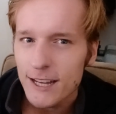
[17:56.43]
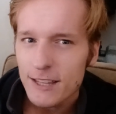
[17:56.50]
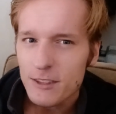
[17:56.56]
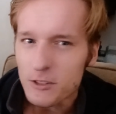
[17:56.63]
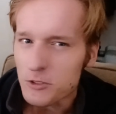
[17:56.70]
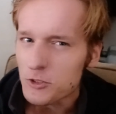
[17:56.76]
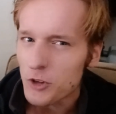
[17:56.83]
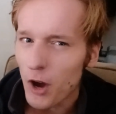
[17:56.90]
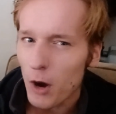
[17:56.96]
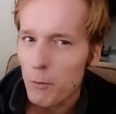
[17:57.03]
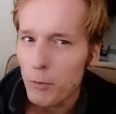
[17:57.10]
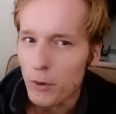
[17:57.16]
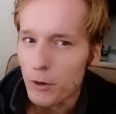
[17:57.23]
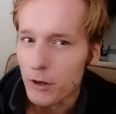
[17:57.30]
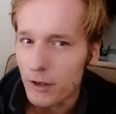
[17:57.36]
the
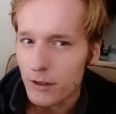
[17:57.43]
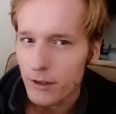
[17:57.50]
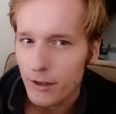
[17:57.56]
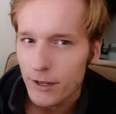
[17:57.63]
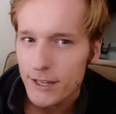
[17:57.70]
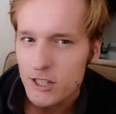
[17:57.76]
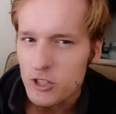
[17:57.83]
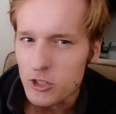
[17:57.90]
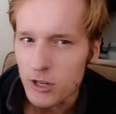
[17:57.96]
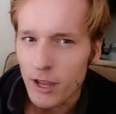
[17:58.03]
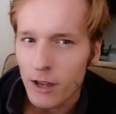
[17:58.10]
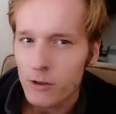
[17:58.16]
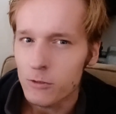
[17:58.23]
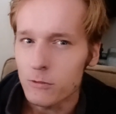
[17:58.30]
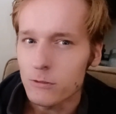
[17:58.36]
Docboy
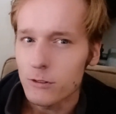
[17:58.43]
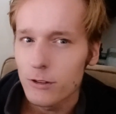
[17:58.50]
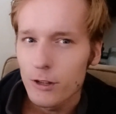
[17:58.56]
channel